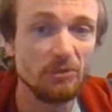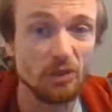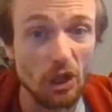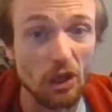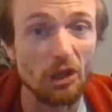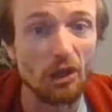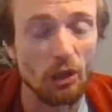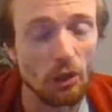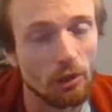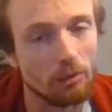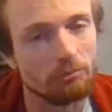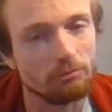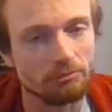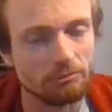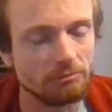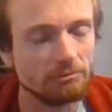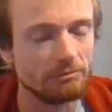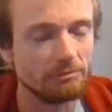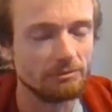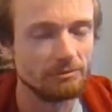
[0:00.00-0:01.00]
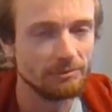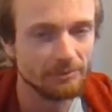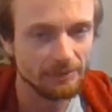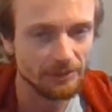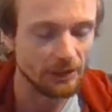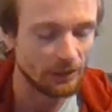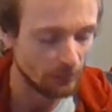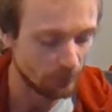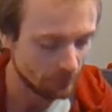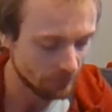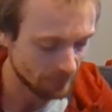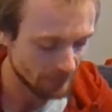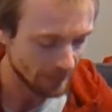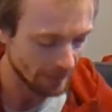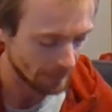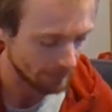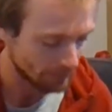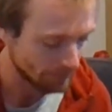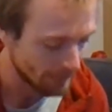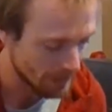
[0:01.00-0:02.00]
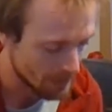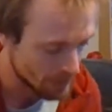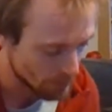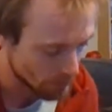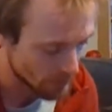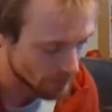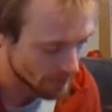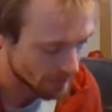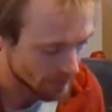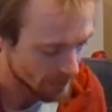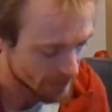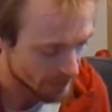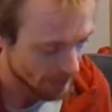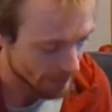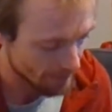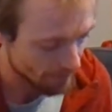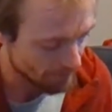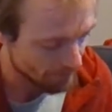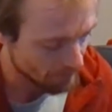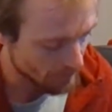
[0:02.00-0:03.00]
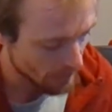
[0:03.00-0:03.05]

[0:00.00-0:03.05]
done a lot. So yeah, do get that.